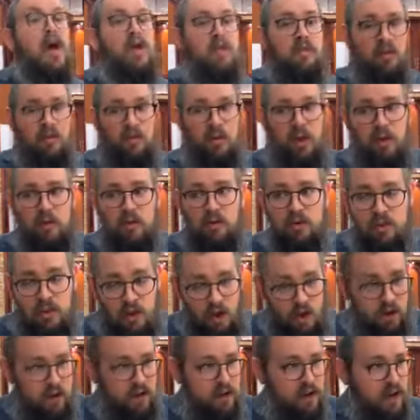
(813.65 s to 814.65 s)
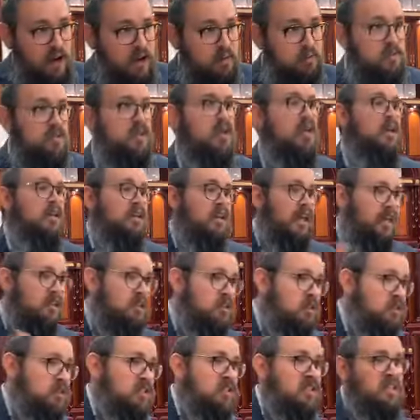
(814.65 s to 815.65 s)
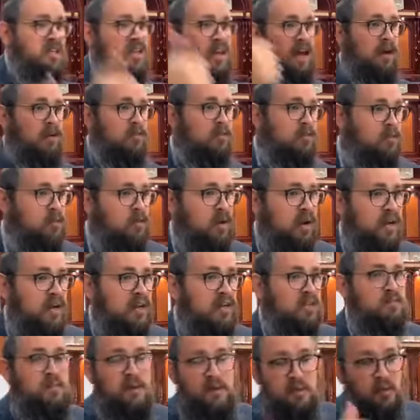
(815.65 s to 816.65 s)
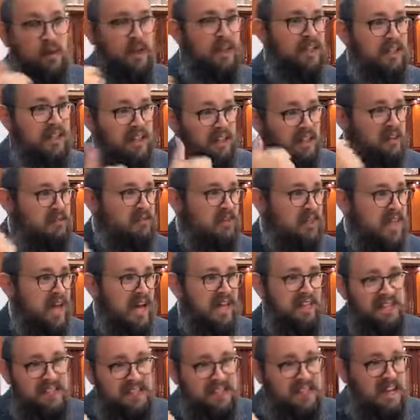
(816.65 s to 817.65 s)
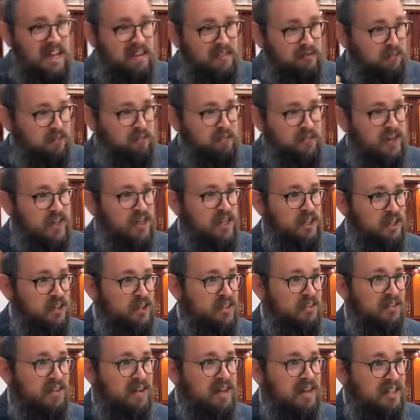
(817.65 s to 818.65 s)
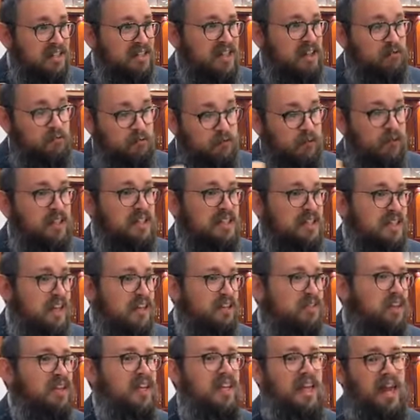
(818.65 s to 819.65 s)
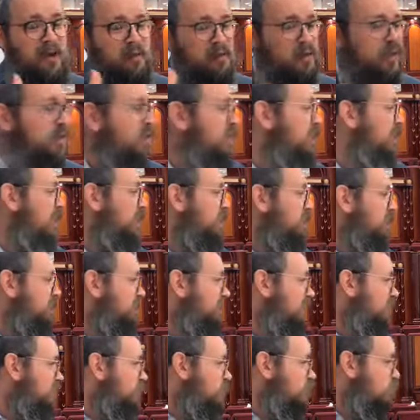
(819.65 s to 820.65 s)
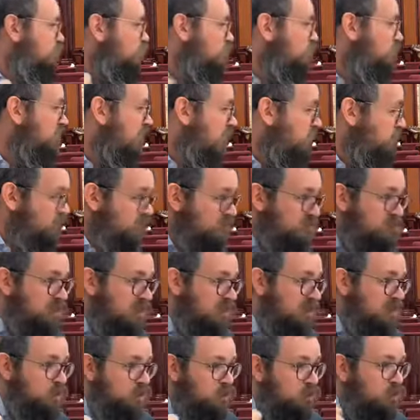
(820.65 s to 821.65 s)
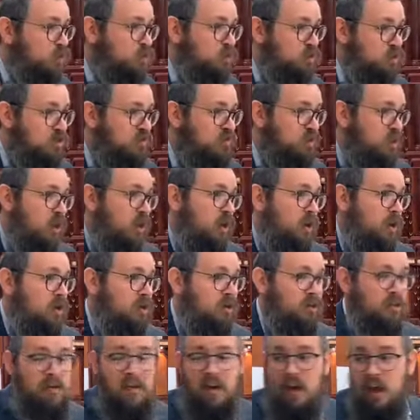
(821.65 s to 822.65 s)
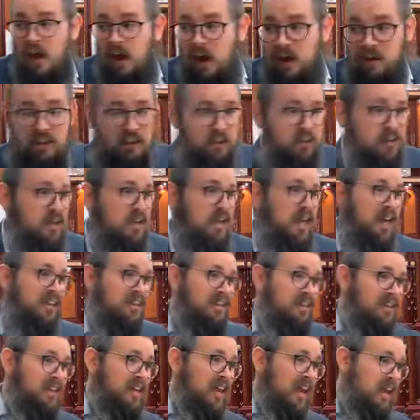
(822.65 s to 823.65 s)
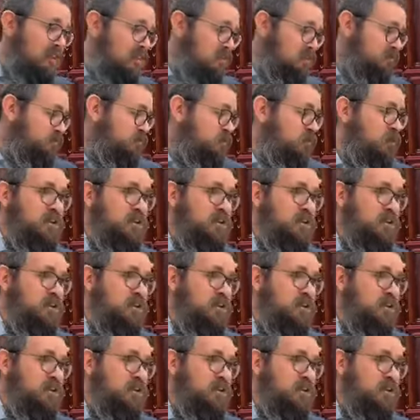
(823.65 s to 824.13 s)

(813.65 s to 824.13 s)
The lower the Ur comes, that's how you see how great it is. But really, even that is not finished. It's not fully satisfied. You can't really get the true depth of the source of the Ur until you get to the end of the